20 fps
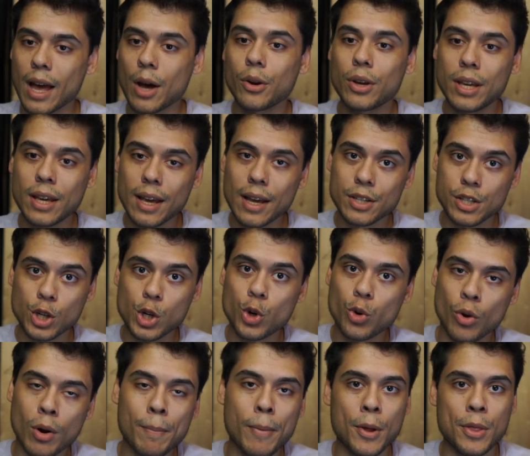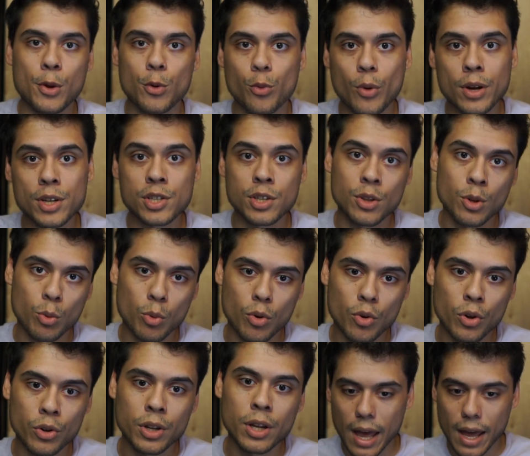how he has a grip on the rest of the
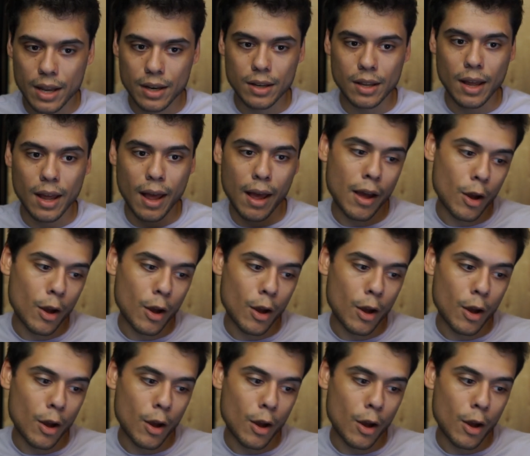world and